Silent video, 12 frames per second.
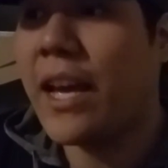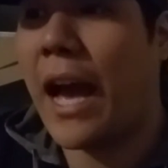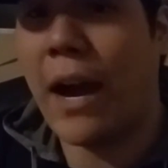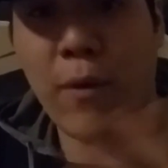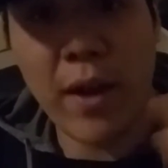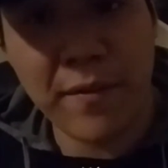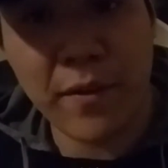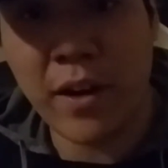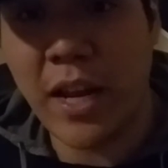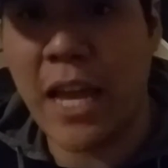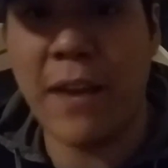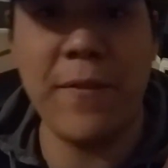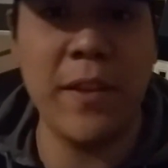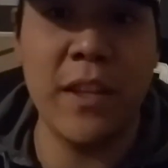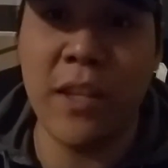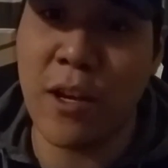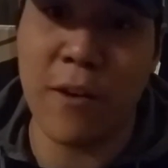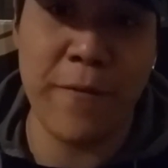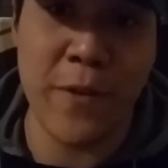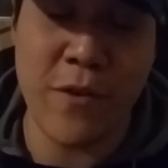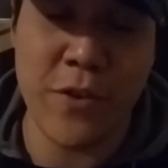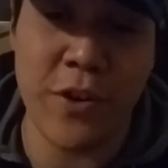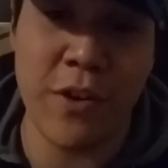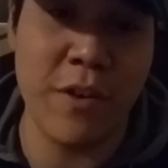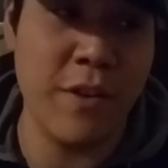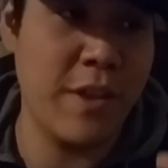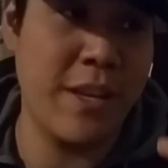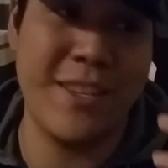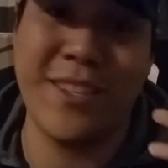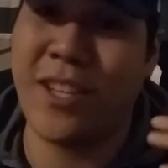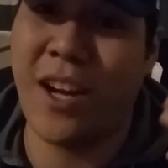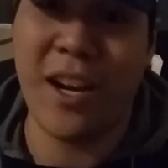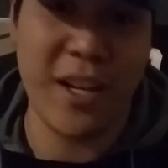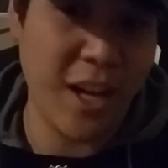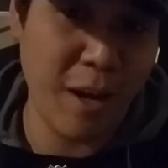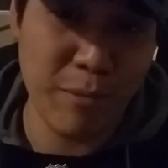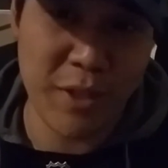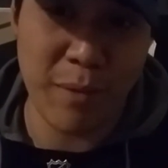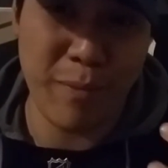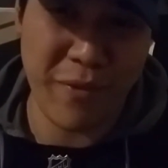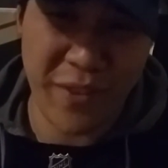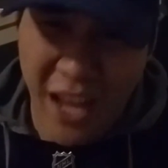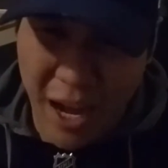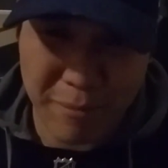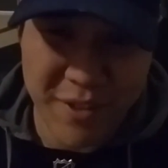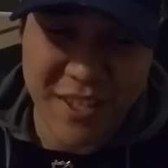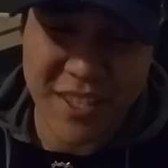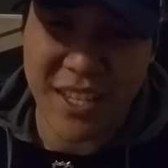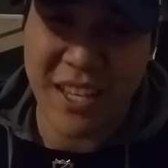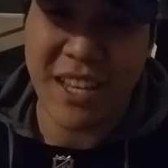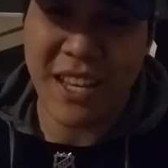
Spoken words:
However, if in the near future this talk comes up of captaincy,